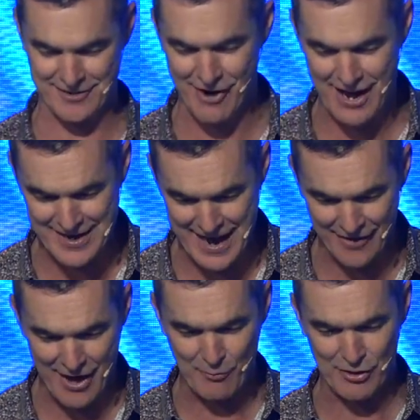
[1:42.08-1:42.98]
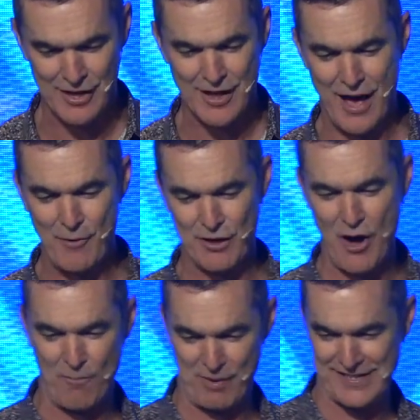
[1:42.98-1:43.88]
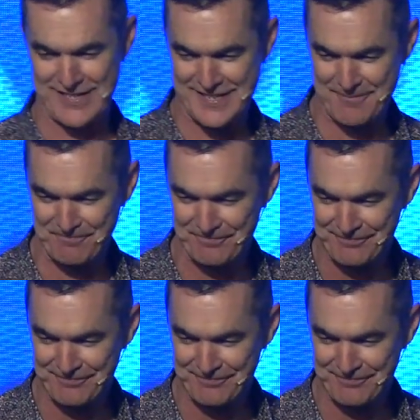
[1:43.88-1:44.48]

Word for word: right now. That will, that will help us.